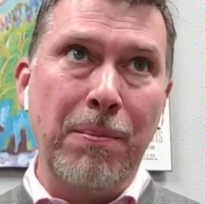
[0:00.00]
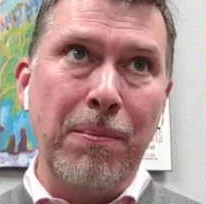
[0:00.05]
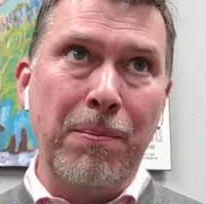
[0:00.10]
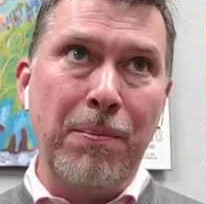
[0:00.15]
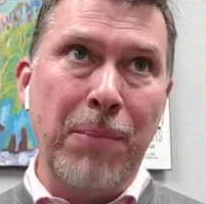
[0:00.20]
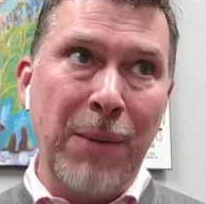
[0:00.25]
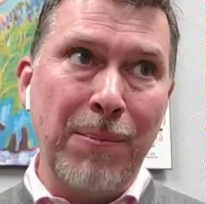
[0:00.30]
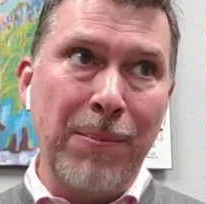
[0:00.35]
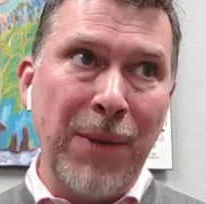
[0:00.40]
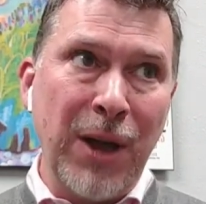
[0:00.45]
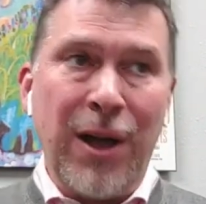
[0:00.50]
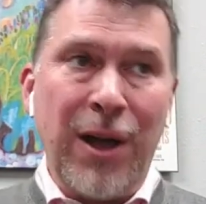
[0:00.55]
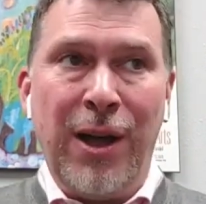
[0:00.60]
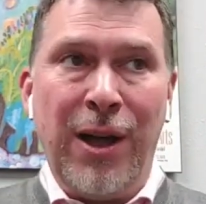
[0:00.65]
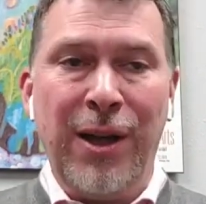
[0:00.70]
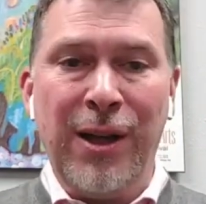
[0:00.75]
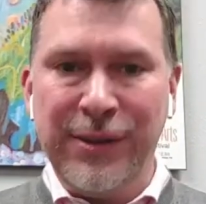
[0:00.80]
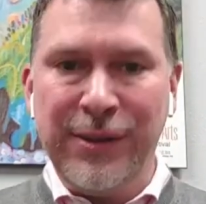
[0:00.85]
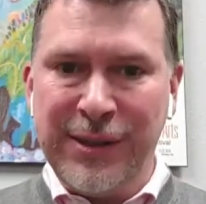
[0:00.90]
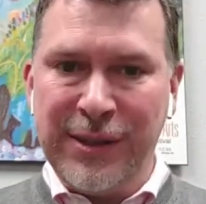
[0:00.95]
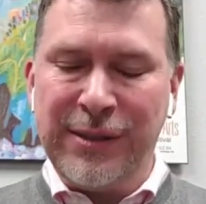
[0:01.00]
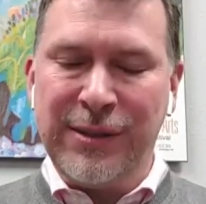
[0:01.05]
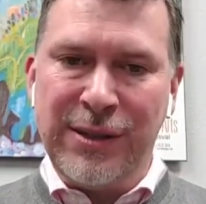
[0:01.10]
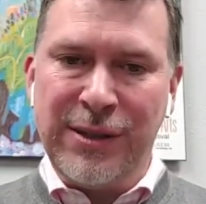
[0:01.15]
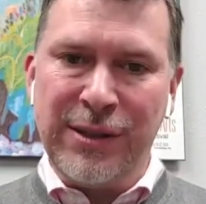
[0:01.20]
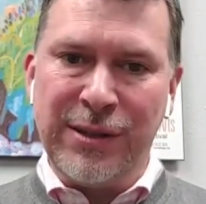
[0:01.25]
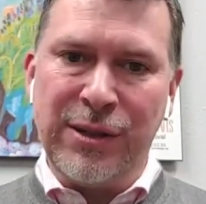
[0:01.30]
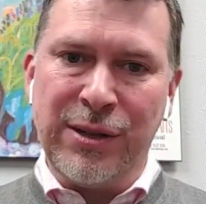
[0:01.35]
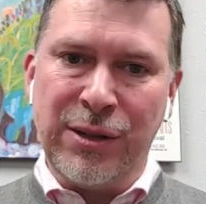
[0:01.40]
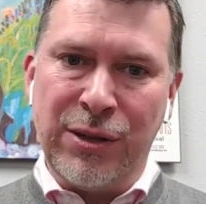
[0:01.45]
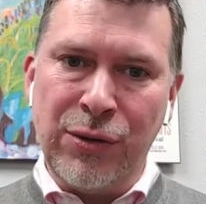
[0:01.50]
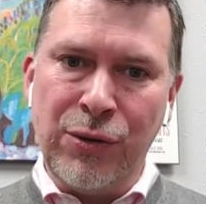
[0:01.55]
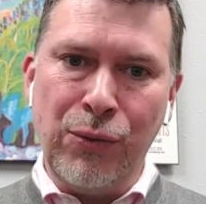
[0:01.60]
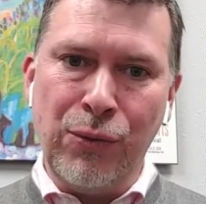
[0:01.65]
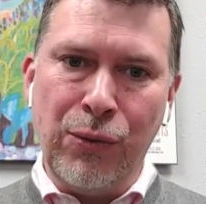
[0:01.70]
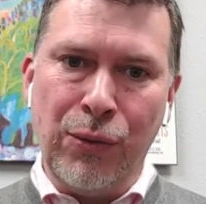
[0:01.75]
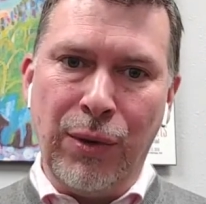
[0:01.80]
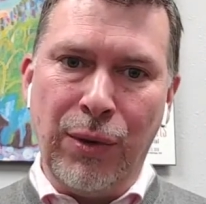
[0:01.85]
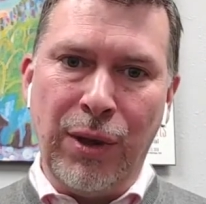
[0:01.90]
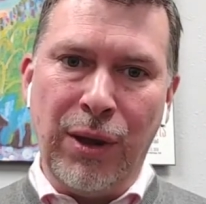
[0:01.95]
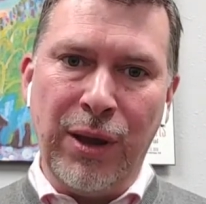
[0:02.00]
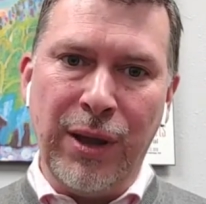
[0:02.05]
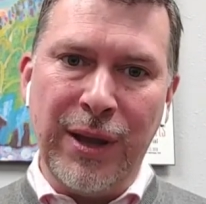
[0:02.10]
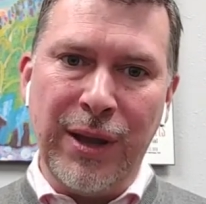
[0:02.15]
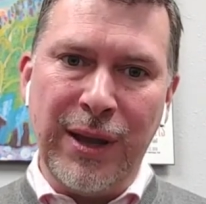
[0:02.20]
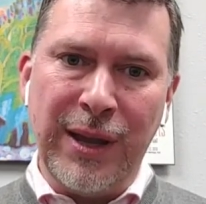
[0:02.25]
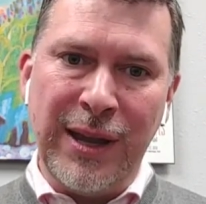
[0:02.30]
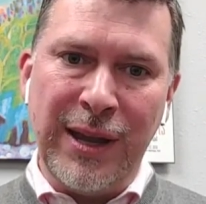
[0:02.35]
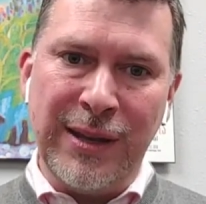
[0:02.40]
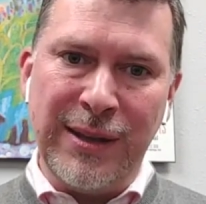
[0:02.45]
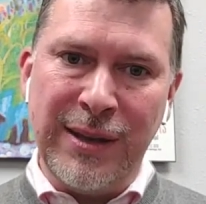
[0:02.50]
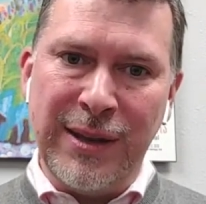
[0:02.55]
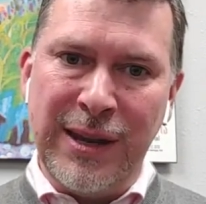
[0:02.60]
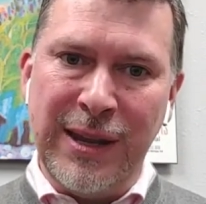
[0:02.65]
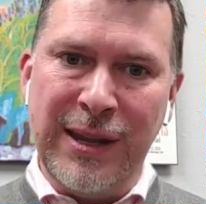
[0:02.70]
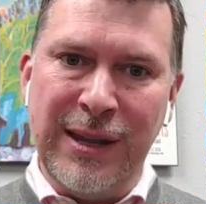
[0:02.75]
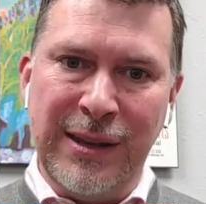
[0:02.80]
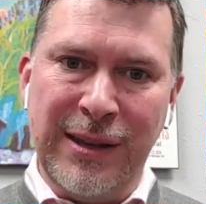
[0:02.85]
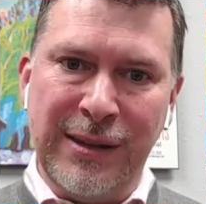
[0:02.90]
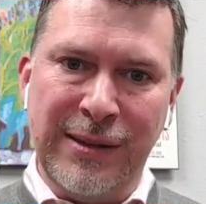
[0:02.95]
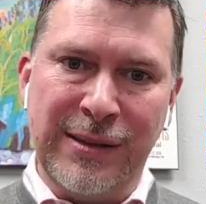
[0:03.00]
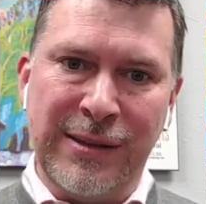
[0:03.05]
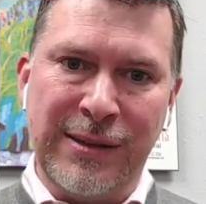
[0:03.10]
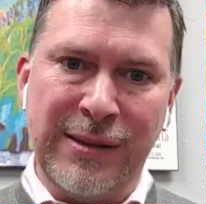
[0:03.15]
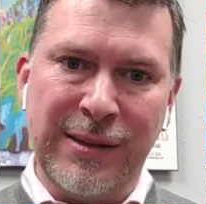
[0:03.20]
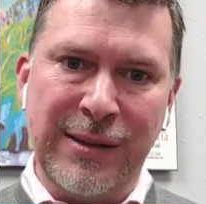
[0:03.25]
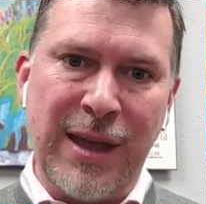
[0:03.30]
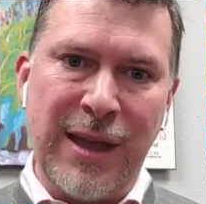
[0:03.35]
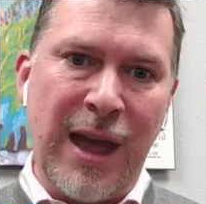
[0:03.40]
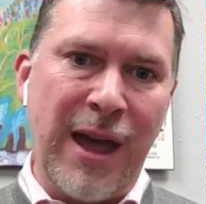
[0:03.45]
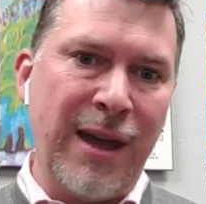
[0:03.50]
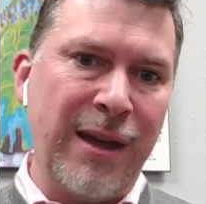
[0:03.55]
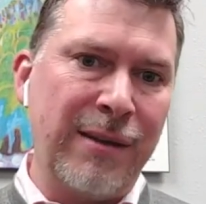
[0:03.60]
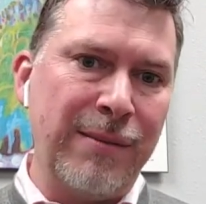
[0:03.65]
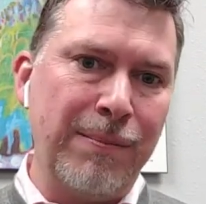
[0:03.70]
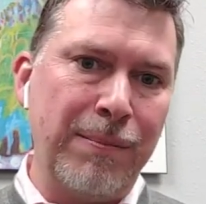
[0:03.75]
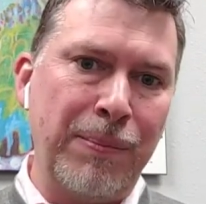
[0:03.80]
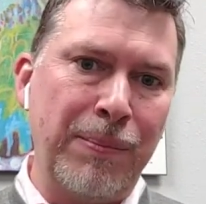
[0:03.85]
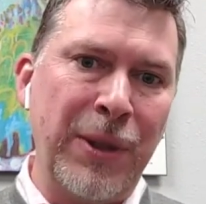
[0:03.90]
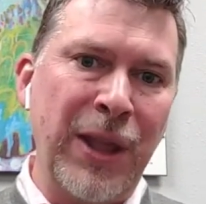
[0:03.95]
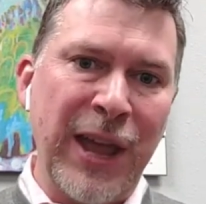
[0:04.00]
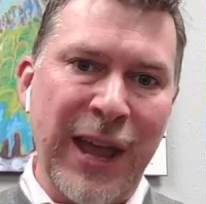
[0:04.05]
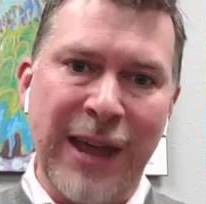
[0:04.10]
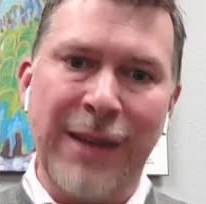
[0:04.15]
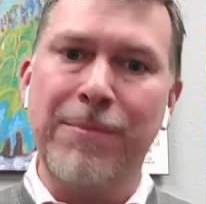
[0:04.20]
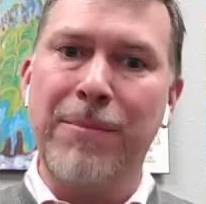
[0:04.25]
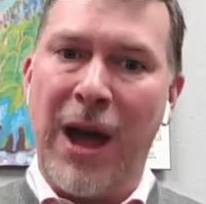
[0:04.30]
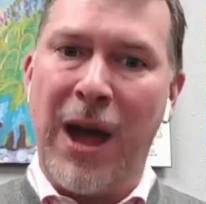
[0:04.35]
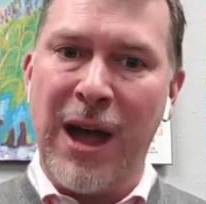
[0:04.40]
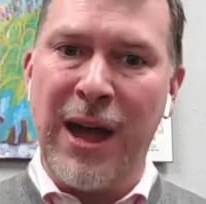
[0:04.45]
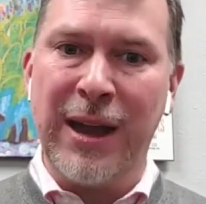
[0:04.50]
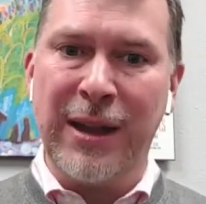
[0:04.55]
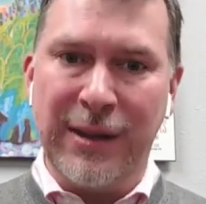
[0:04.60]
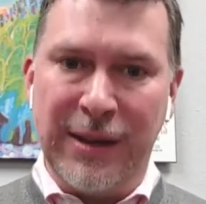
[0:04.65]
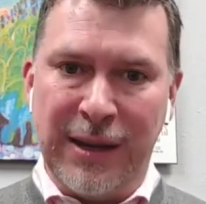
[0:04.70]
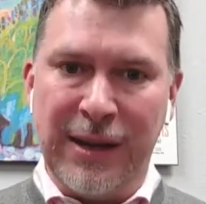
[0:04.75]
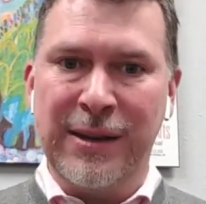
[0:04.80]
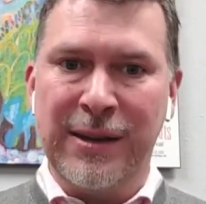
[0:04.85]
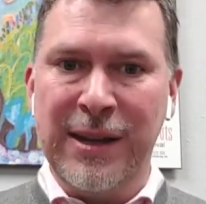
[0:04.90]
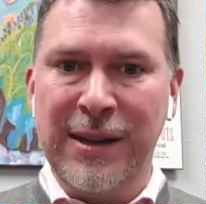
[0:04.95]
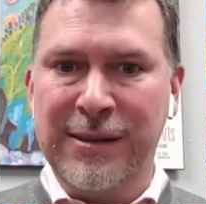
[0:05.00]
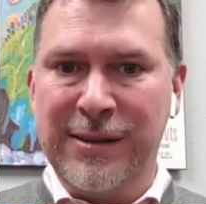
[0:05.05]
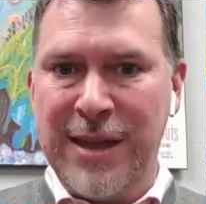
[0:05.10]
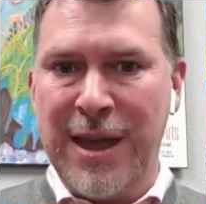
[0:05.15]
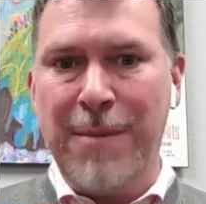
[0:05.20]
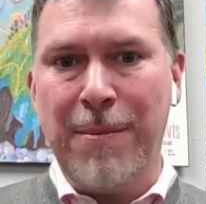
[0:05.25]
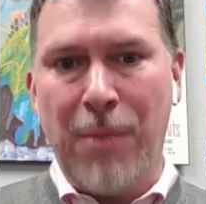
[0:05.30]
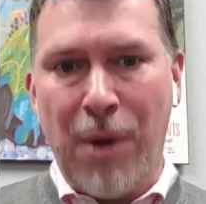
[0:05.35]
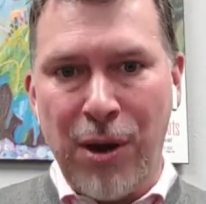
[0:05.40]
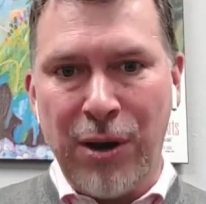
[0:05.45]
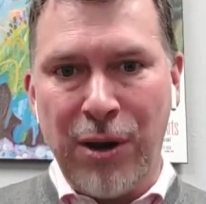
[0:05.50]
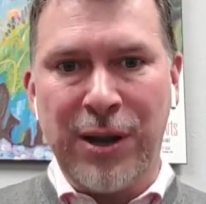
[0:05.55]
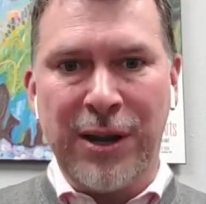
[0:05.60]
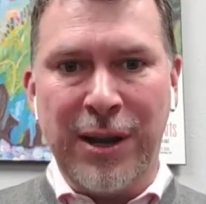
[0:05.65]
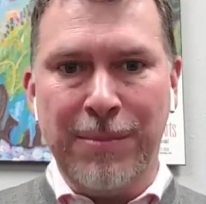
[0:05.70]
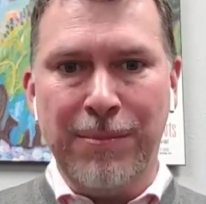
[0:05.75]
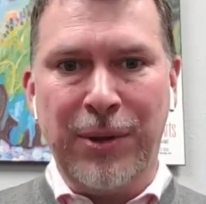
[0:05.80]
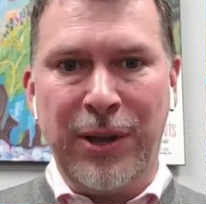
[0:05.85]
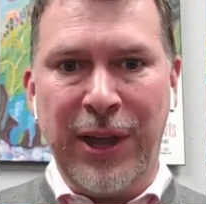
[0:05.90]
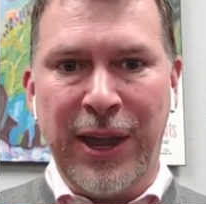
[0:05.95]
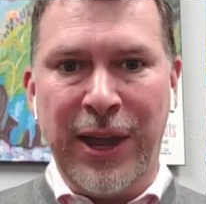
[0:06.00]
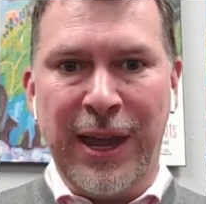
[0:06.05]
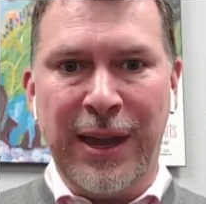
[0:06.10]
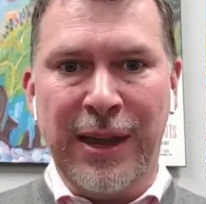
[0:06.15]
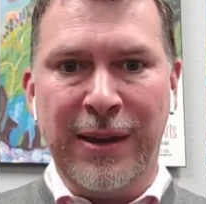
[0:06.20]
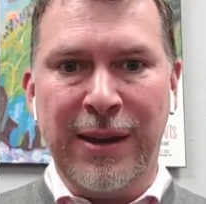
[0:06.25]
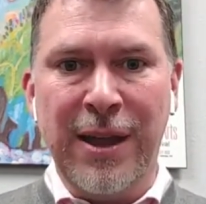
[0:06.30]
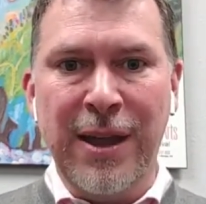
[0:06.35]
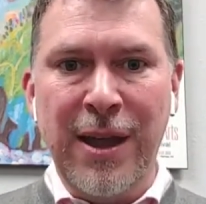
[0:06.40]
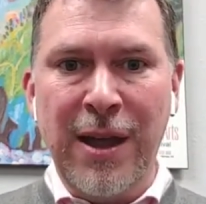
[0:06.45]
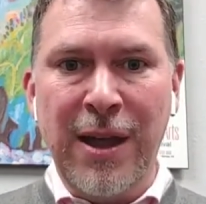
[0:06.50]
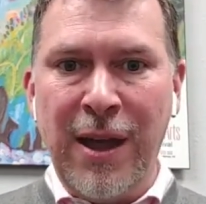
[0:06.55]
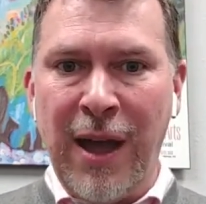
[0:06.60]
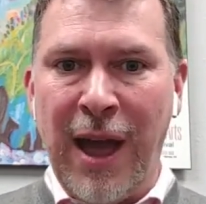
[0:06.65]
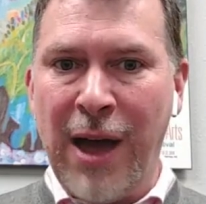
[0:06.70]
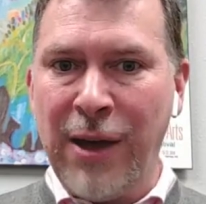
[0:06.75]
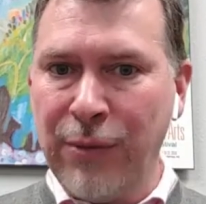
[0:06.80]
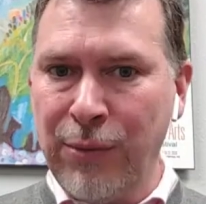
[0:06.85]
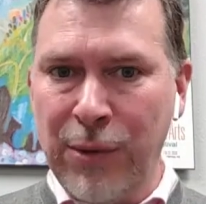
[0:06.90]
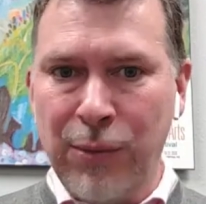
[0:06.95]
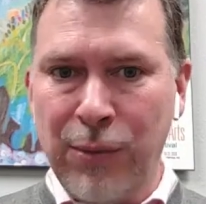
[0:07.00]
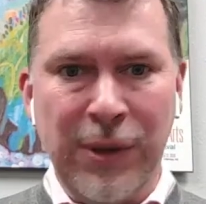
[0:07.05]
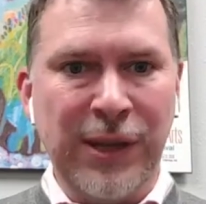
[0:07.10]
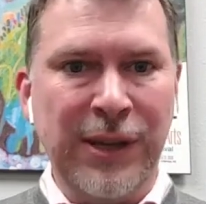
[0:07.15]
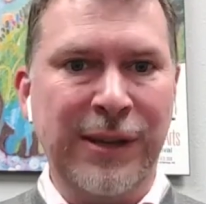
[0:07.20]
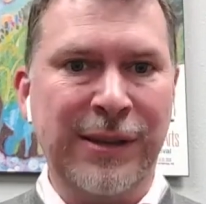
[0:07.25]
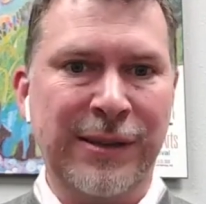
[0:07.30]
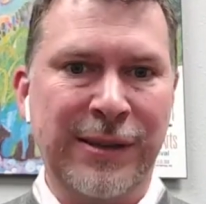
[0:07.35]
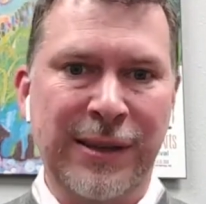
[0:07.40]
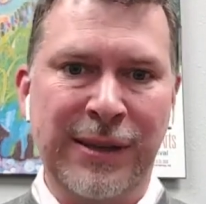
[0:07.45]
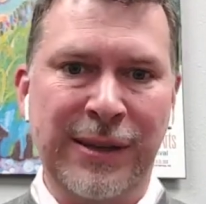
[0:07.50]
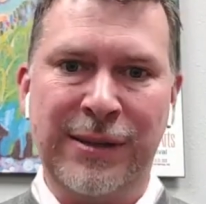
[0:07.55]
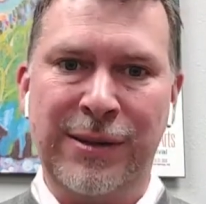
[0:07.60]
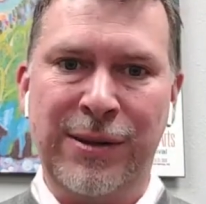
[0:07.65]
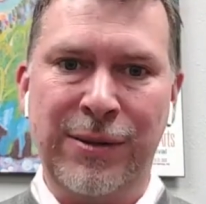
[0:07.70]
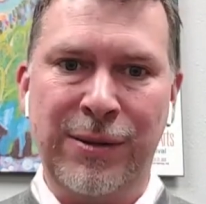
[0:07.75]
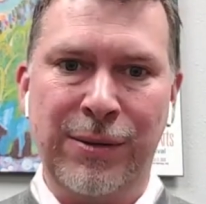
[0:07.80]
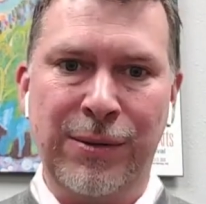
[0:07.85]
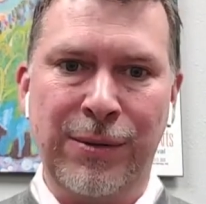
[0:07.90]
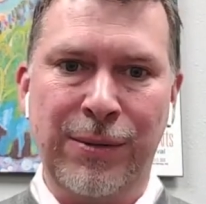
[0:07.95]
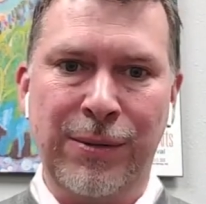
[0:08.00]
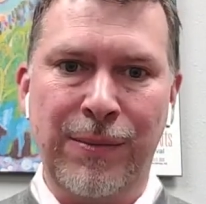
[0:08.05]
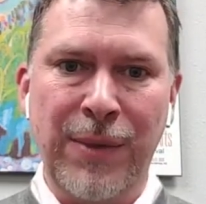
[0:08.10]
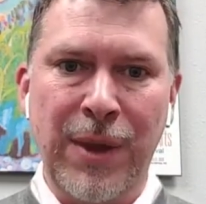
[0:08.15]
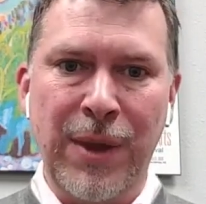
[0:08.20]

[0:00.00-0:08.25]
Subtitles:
But because it's just a tool, it needs that plan behind it. It needs that marketing plan. How do we release this to